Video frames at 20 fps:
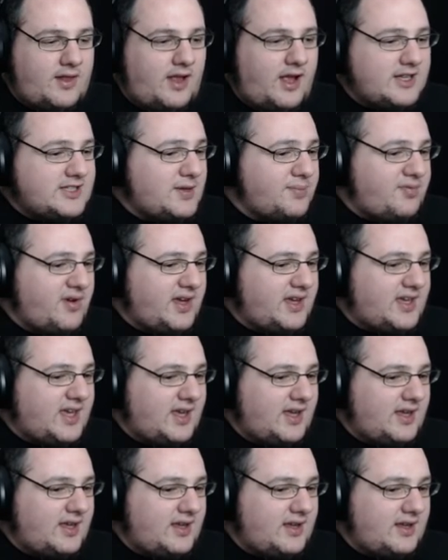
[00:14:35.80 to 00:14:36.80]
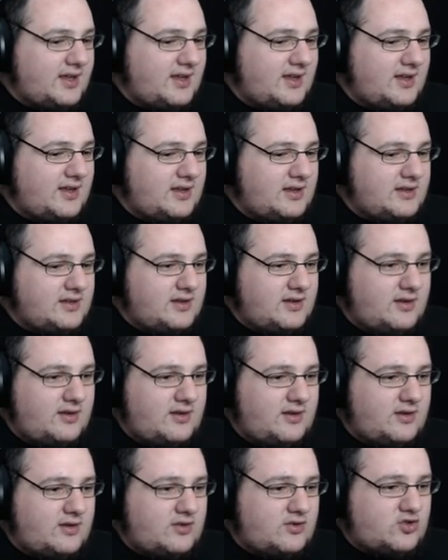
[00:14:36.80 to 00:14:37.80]
Lights are breaking.
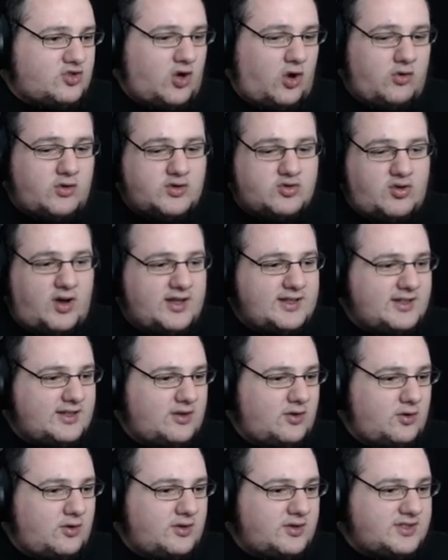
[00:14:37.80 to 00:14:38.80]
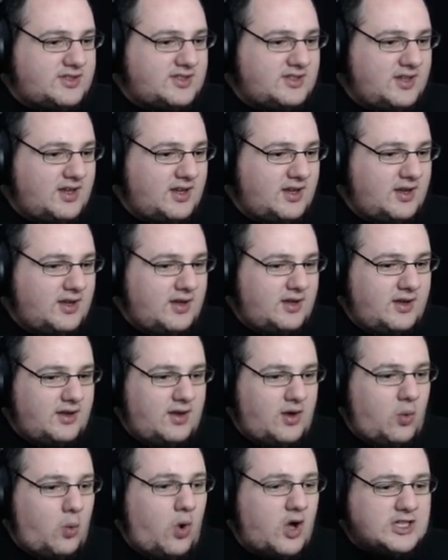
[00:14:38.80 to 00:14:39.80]
Dolls riding horse.
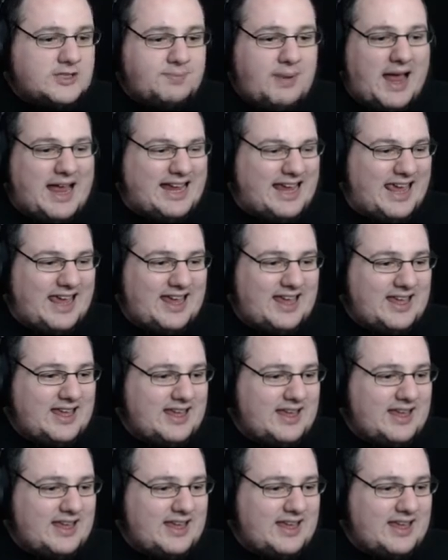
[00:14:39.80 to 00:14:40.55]
What's banging?